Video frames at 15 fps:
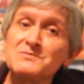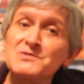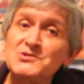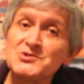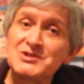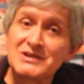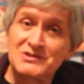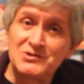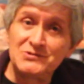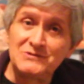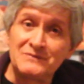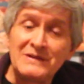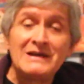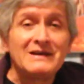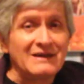music
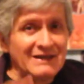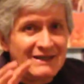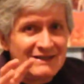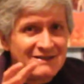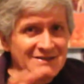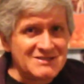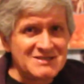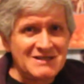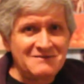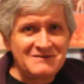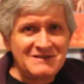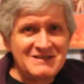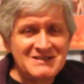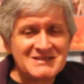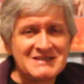too, in the
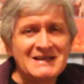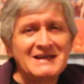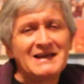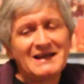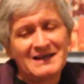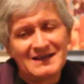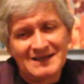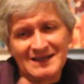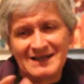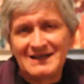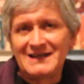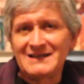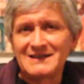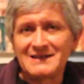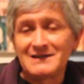70s,
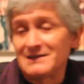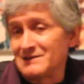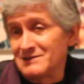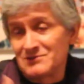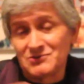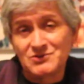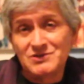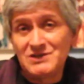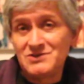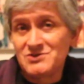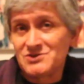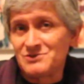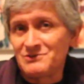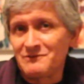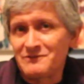and
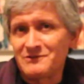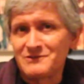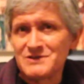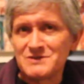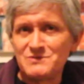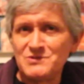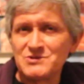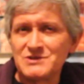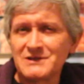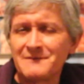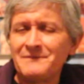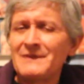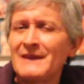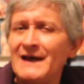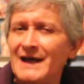continues to influence music.
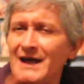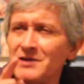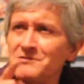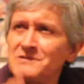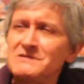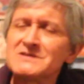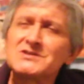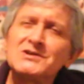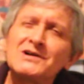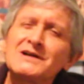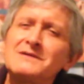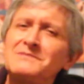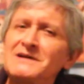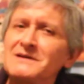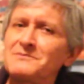And we will talk
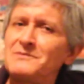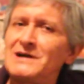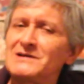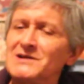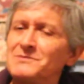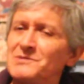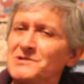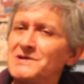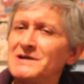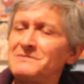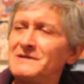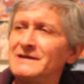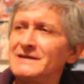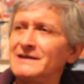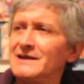about more
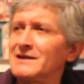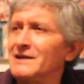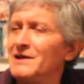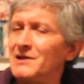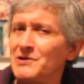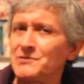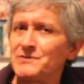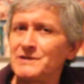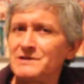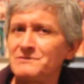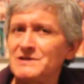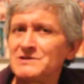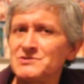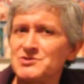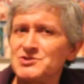about that when
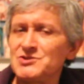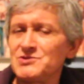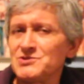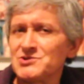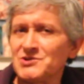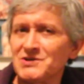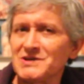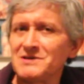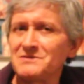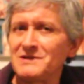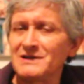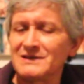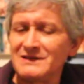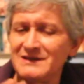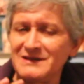we continue talking
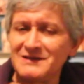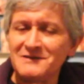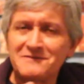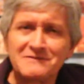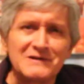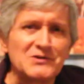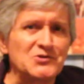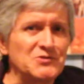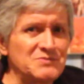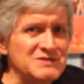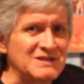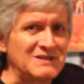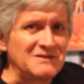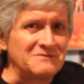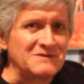about the different groups
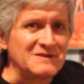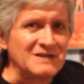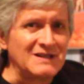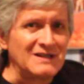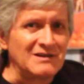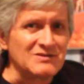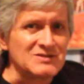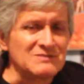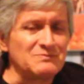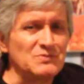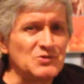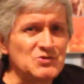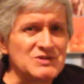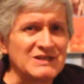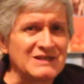and everything else,
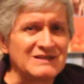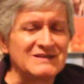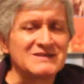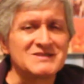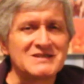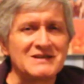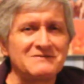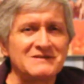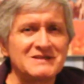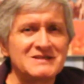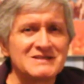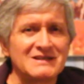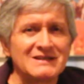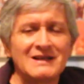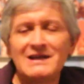music in the
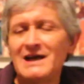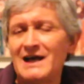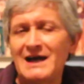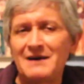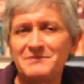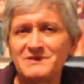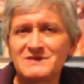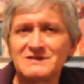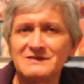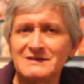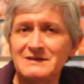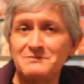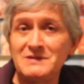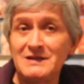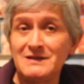70s and up until
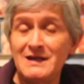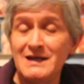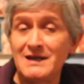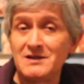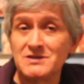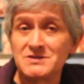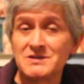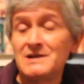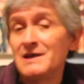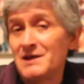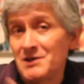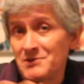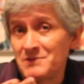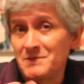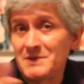the mid-80s.
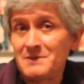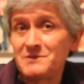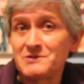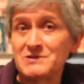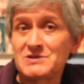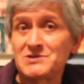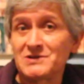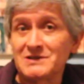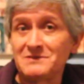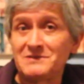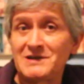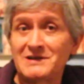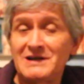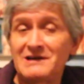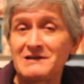Remember, we talked
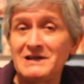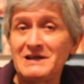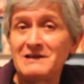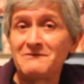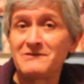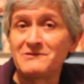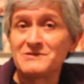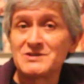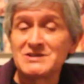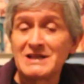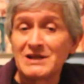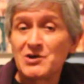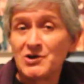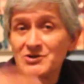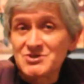about how they influence
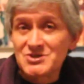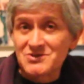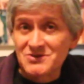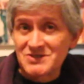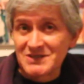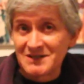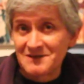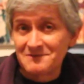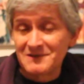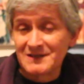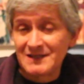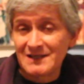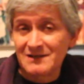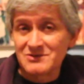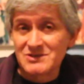in concerts and
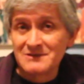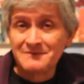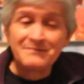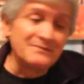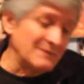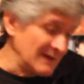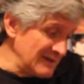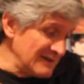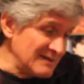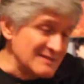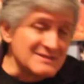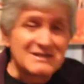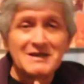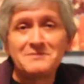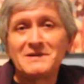everything else.
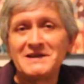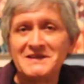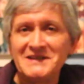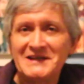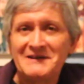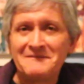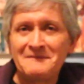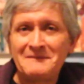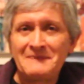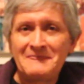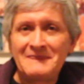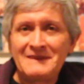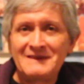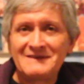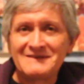Same idea.
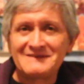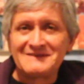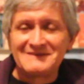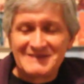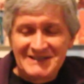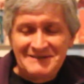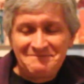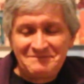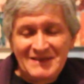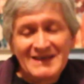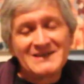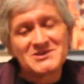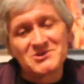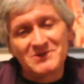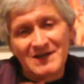Okay,
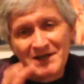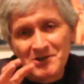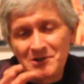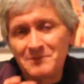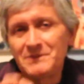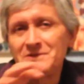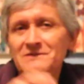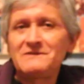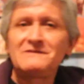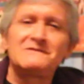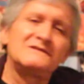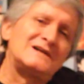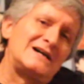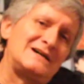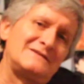so I hope
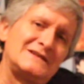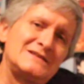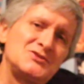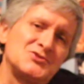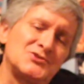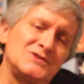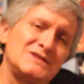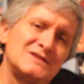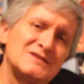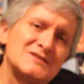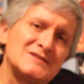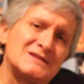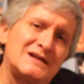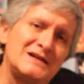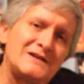you enjoyed
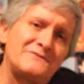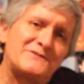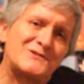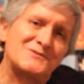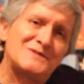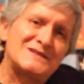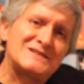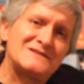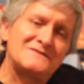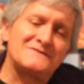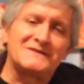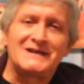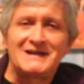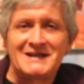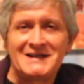this informative
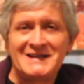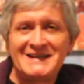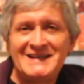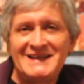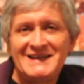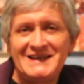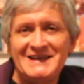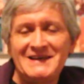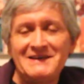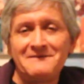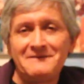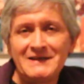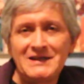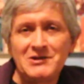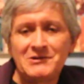
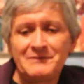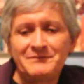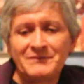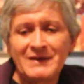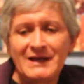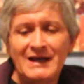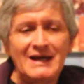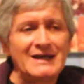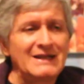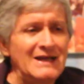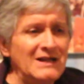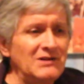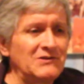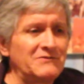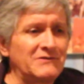video, and
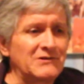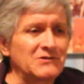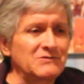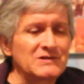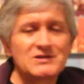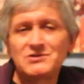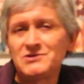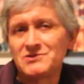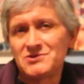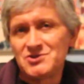I look forward to you